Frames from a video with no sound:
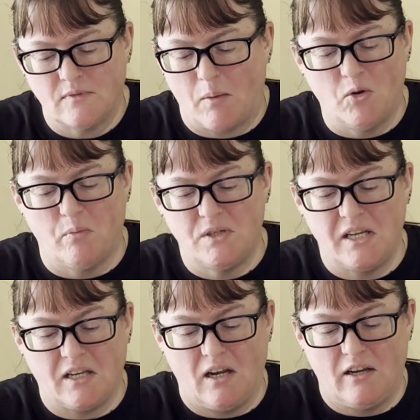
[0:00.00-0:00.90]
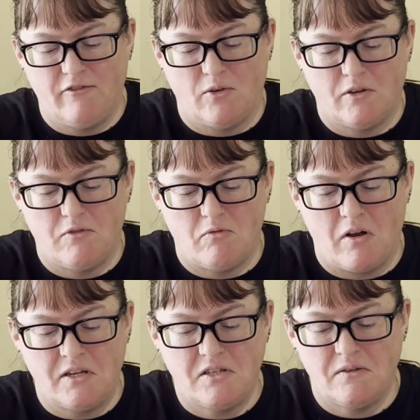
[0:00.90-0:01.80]
I'm not particularly fond of the
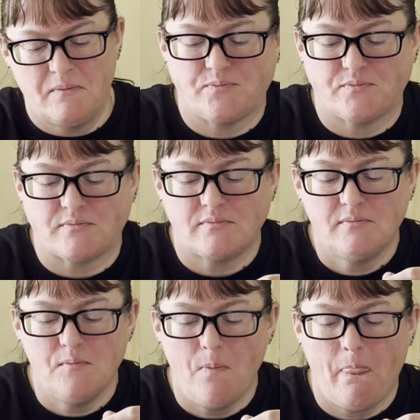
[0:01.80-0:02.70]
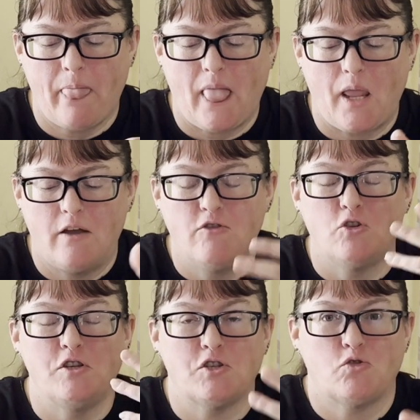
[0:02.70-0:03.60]
rind. You've
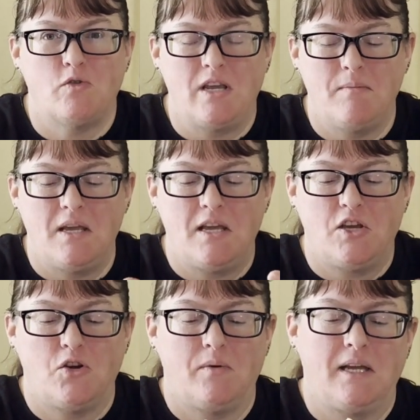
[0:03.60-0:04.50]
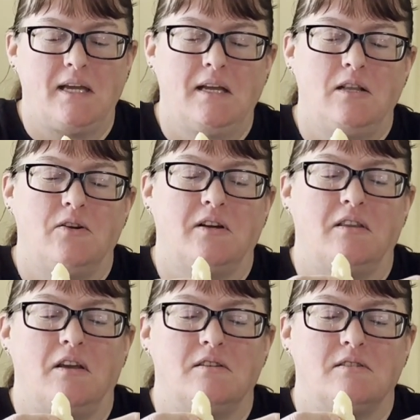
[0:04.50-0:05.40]
got this creamy, gooey, look
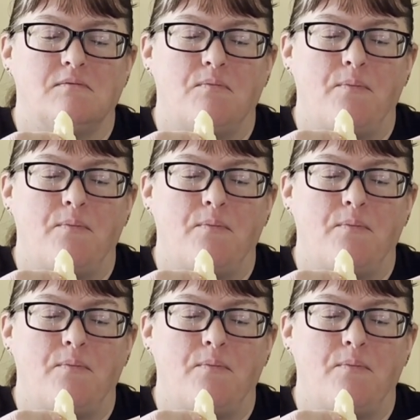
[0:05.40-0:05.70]
at this.